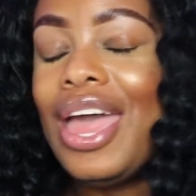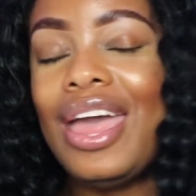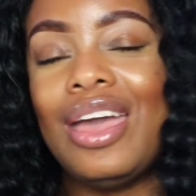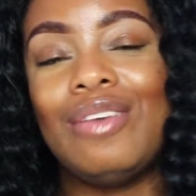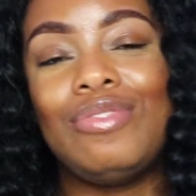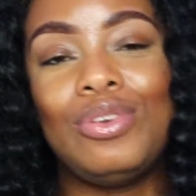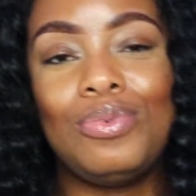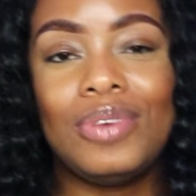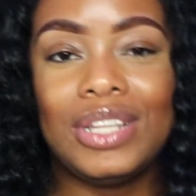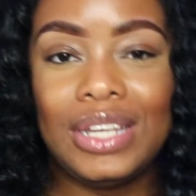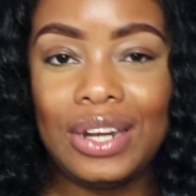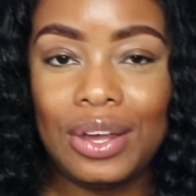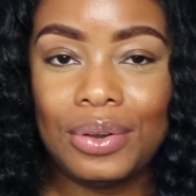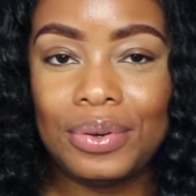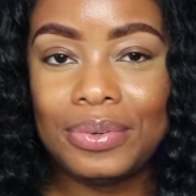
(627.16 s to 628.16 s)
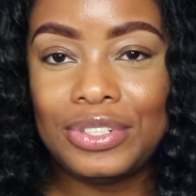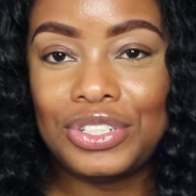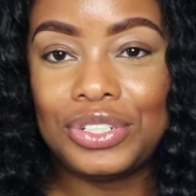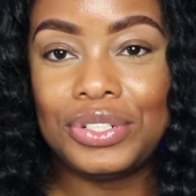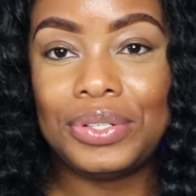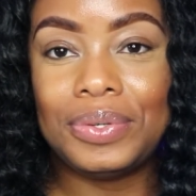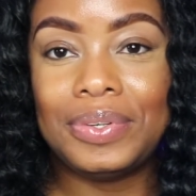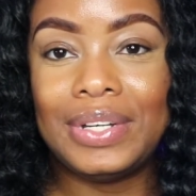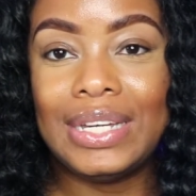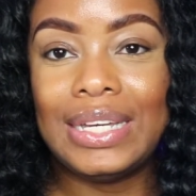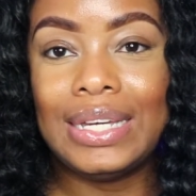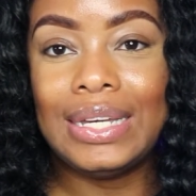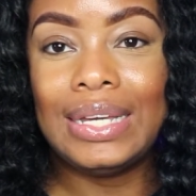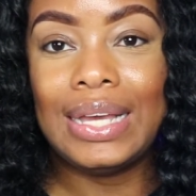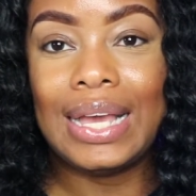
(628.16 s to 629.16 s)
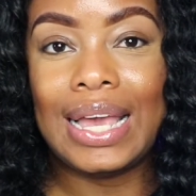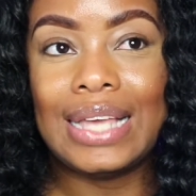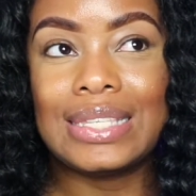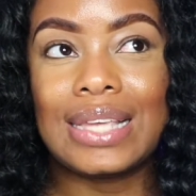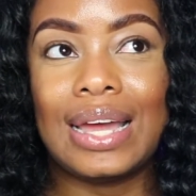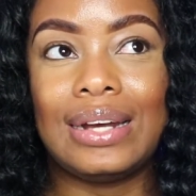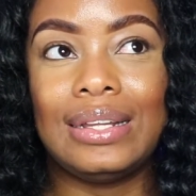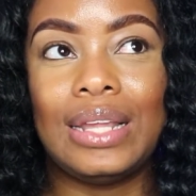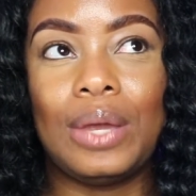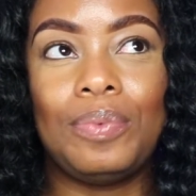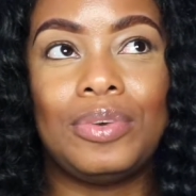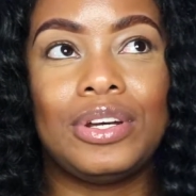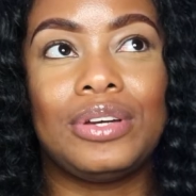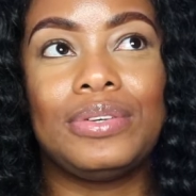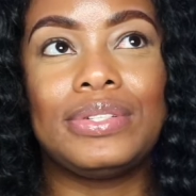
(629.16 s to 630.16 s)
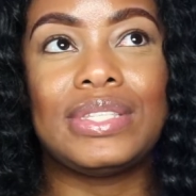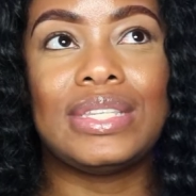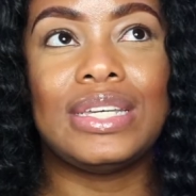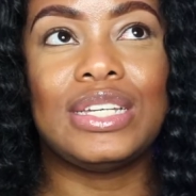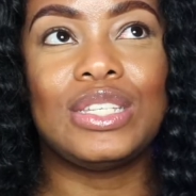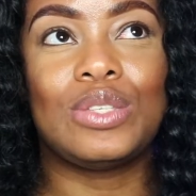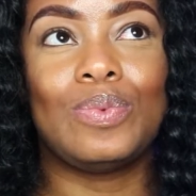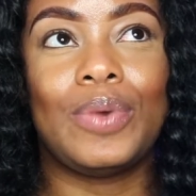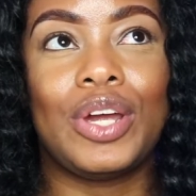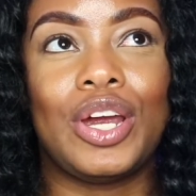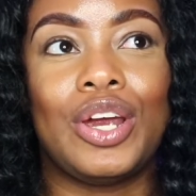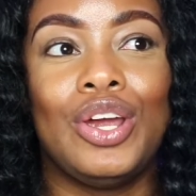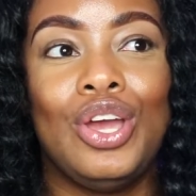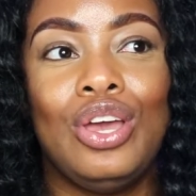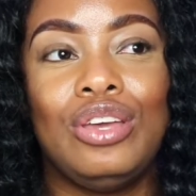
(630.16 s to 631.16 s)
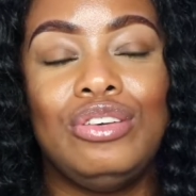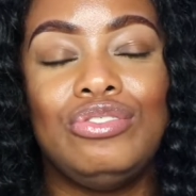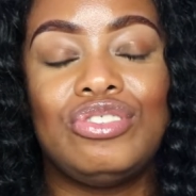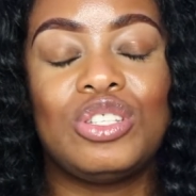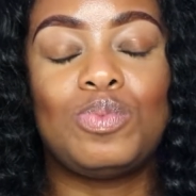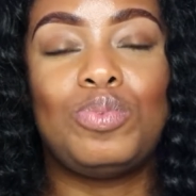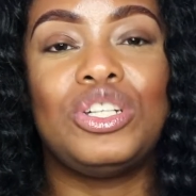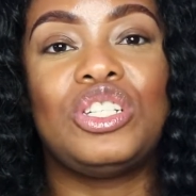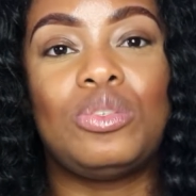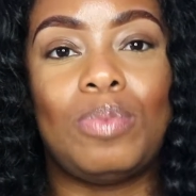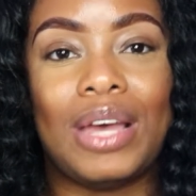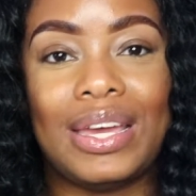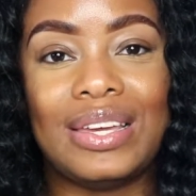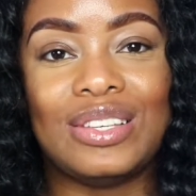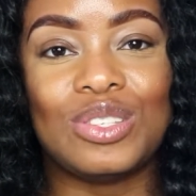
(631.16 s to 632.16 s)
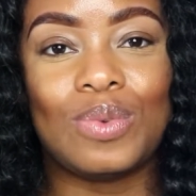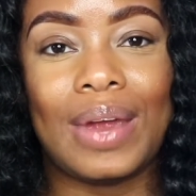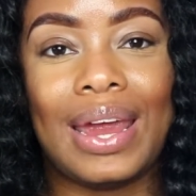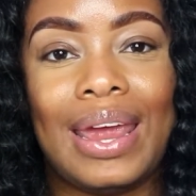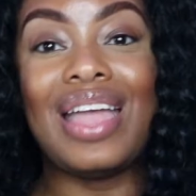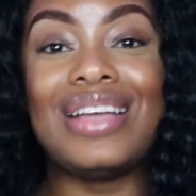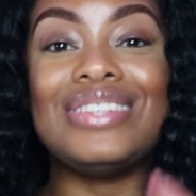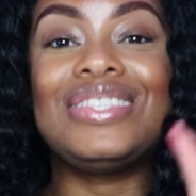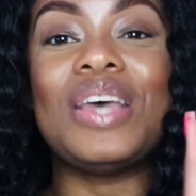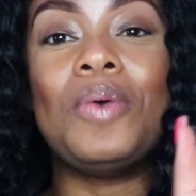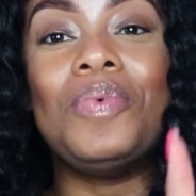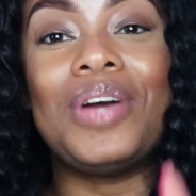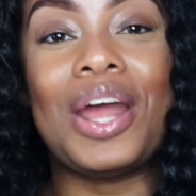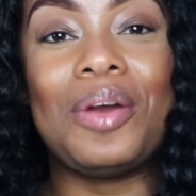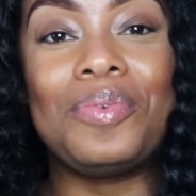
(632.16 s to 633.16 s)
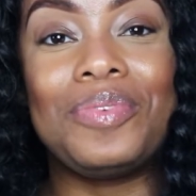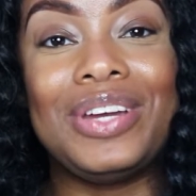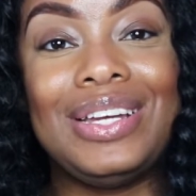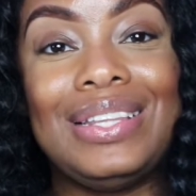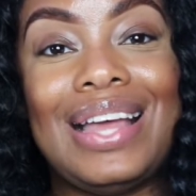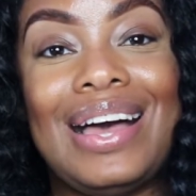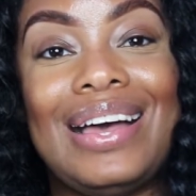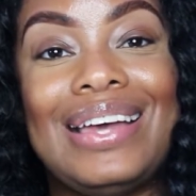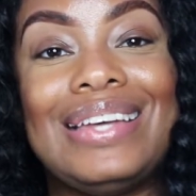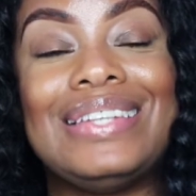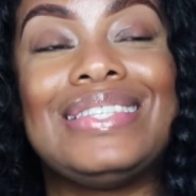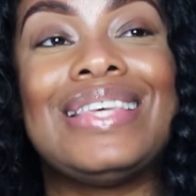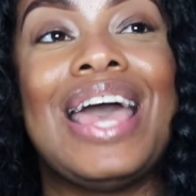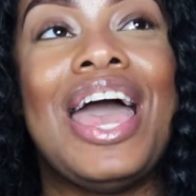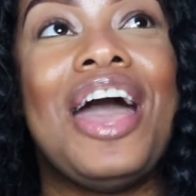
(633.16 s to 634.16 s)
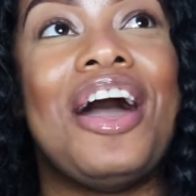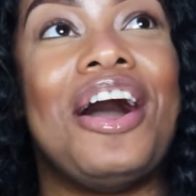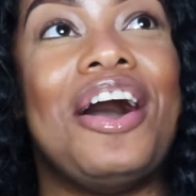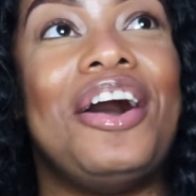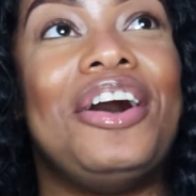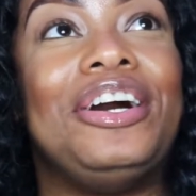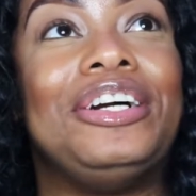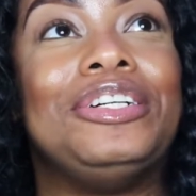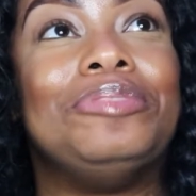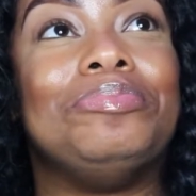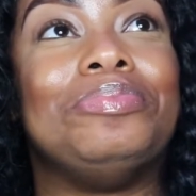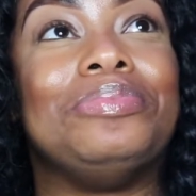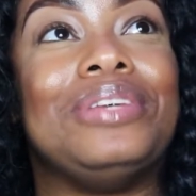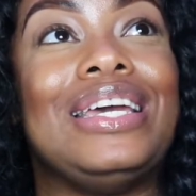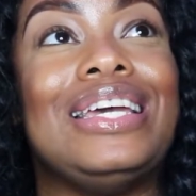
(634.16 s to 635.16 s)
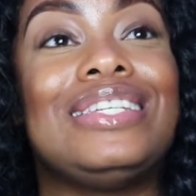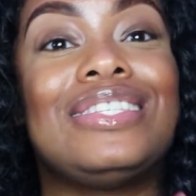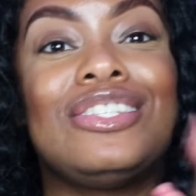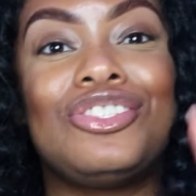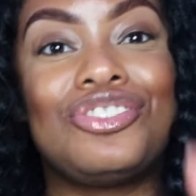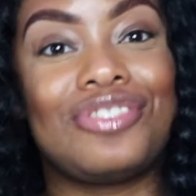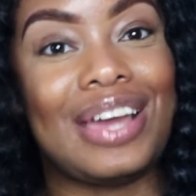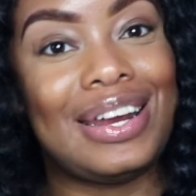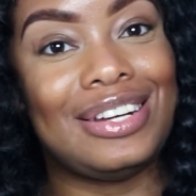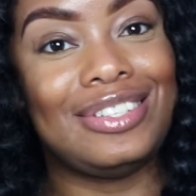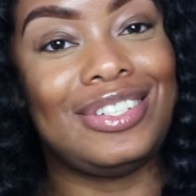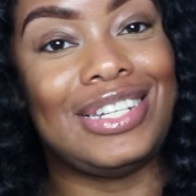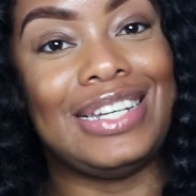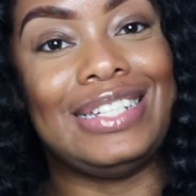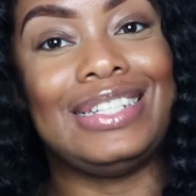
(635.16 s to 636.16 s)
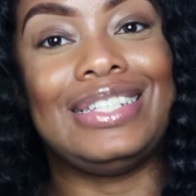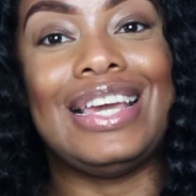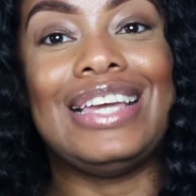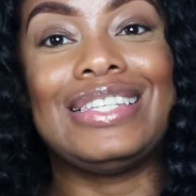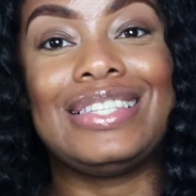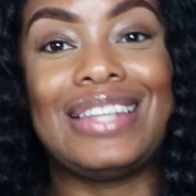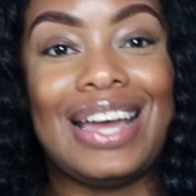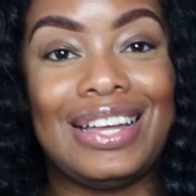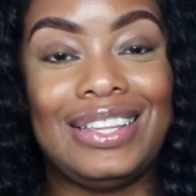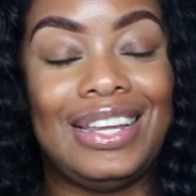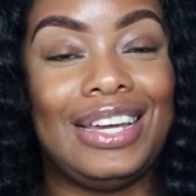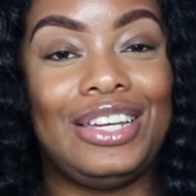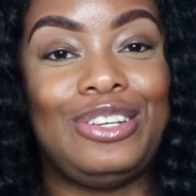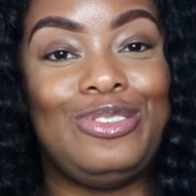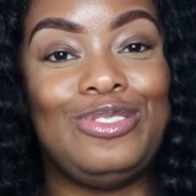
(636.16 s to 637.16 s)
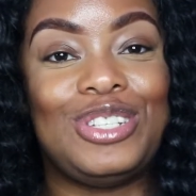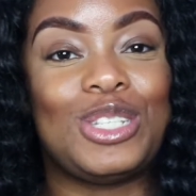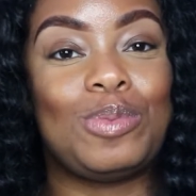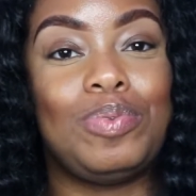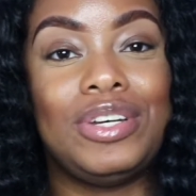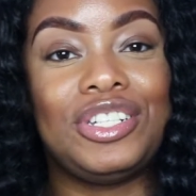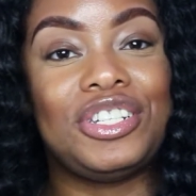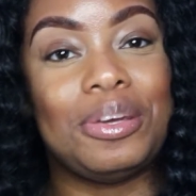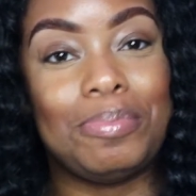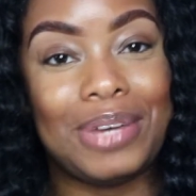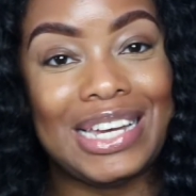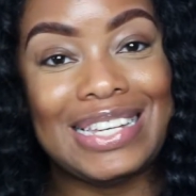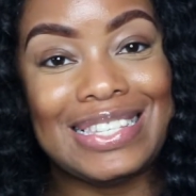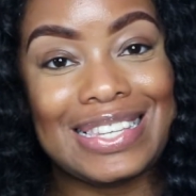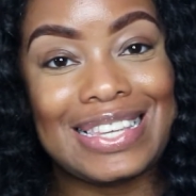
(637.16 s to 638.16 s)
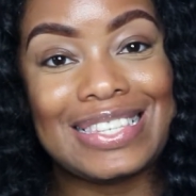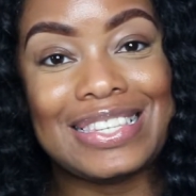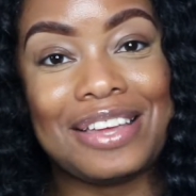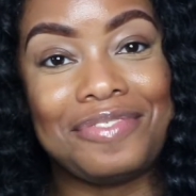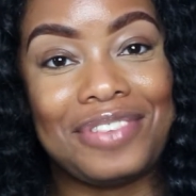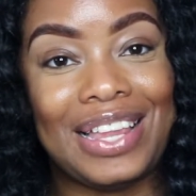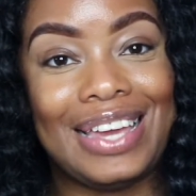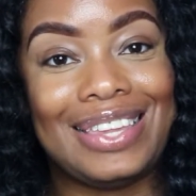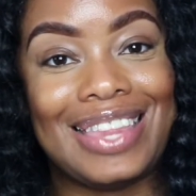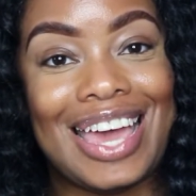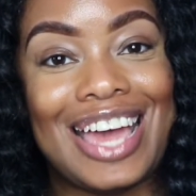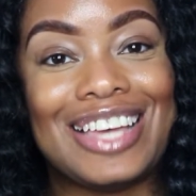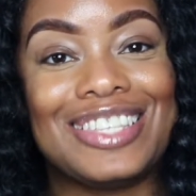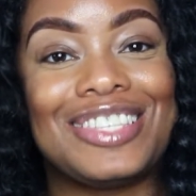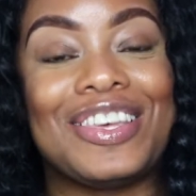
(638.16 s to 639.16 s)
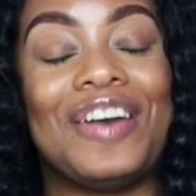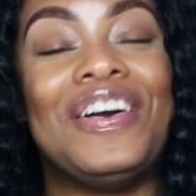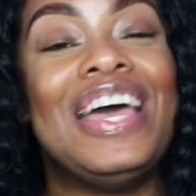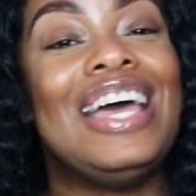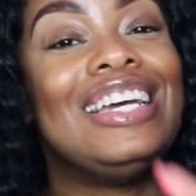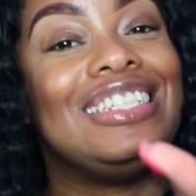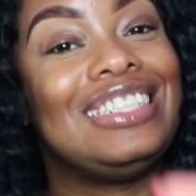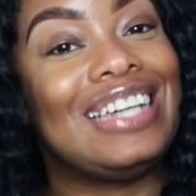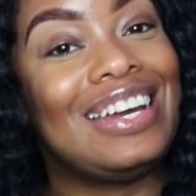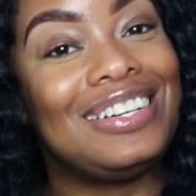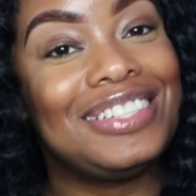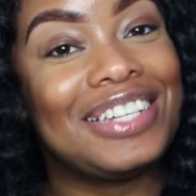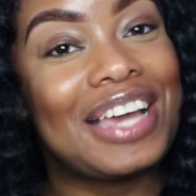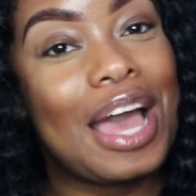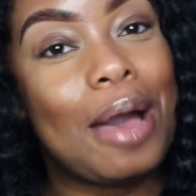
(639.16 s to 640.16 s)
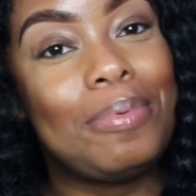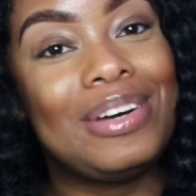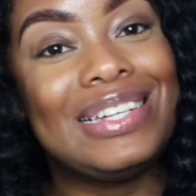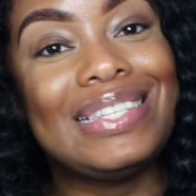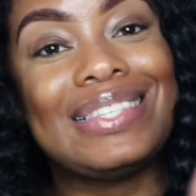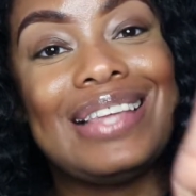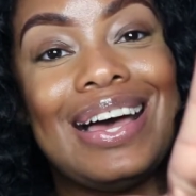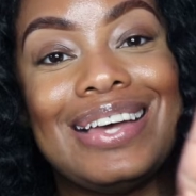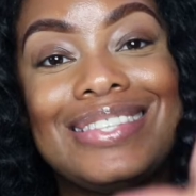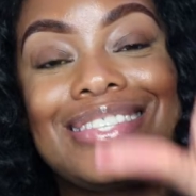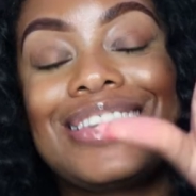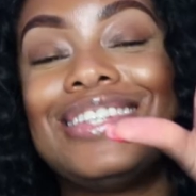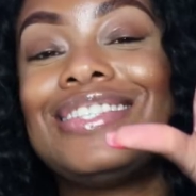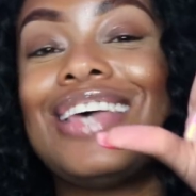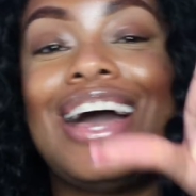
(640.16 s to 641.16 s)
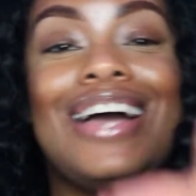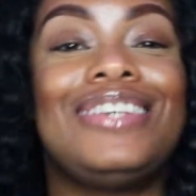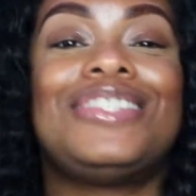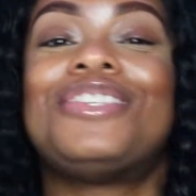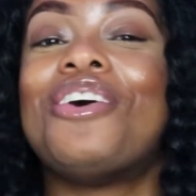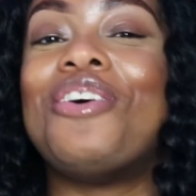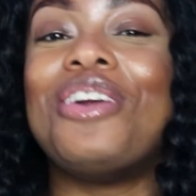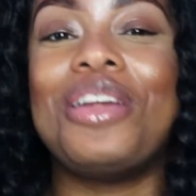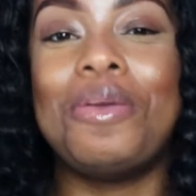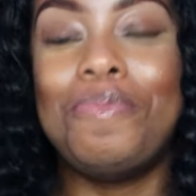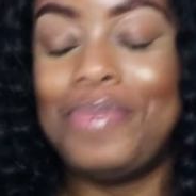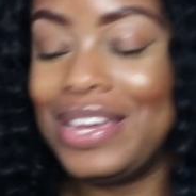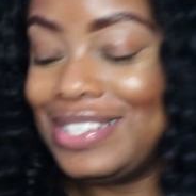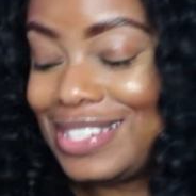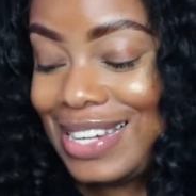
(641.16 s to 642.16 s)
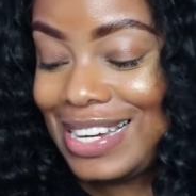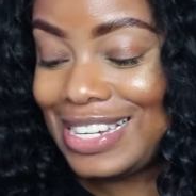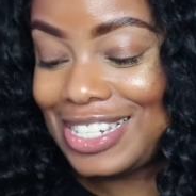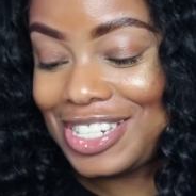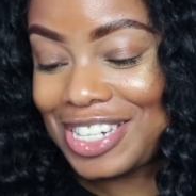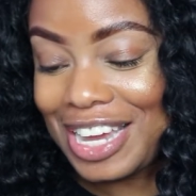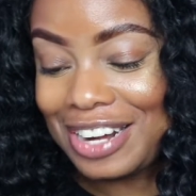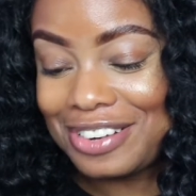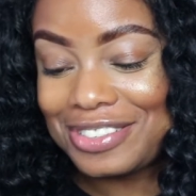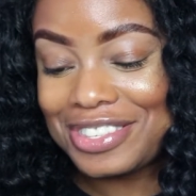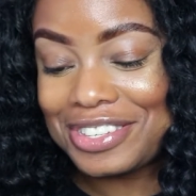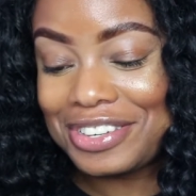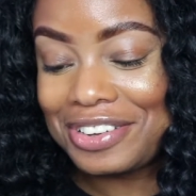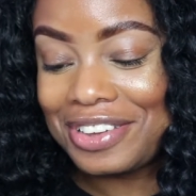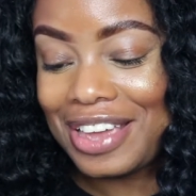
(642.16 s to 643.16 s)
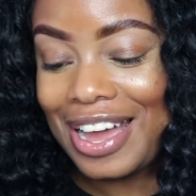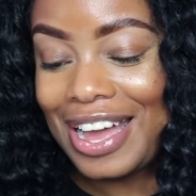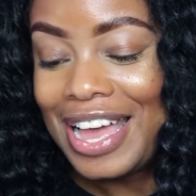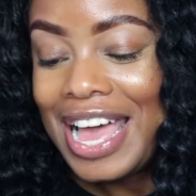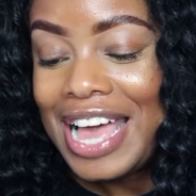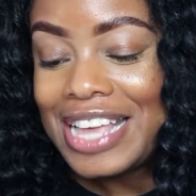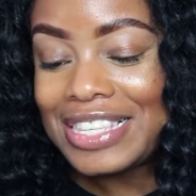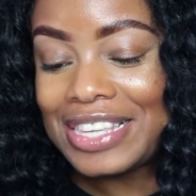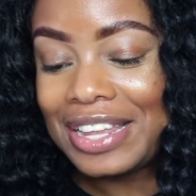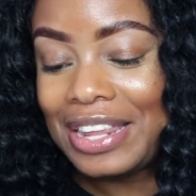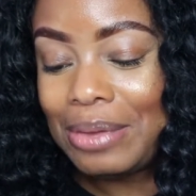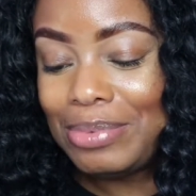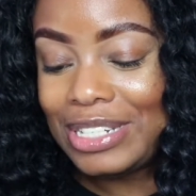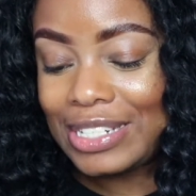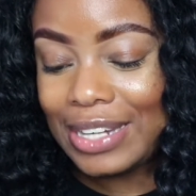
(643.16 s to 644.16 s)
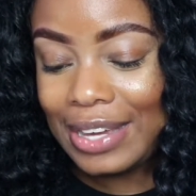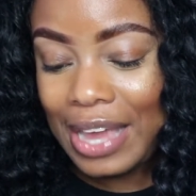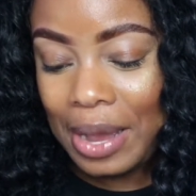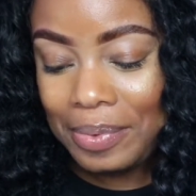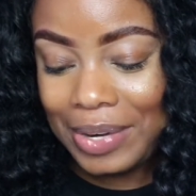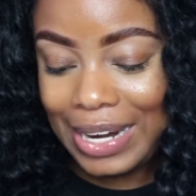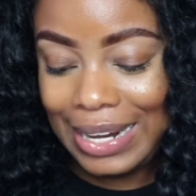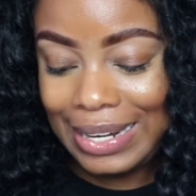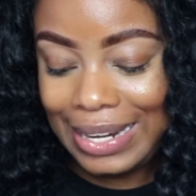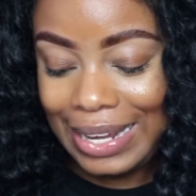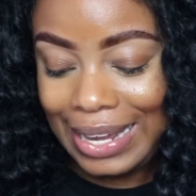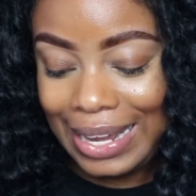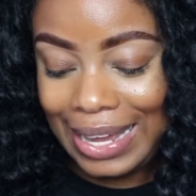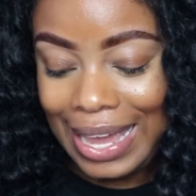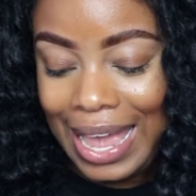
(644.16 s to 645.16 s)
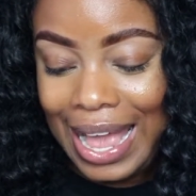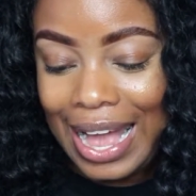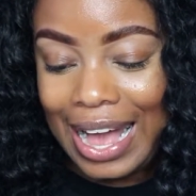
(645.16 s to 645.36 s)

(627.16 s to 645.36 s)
if you really don't know what you're doing, it's kind of like one of those things where you just push buttons, right? So what I realized, it's a strategy. It's not like you just pushing buttons and stuff like that. So shout out to Cowboy Slots, because I started binging his channel too, y'all. So let me show y'all what I did.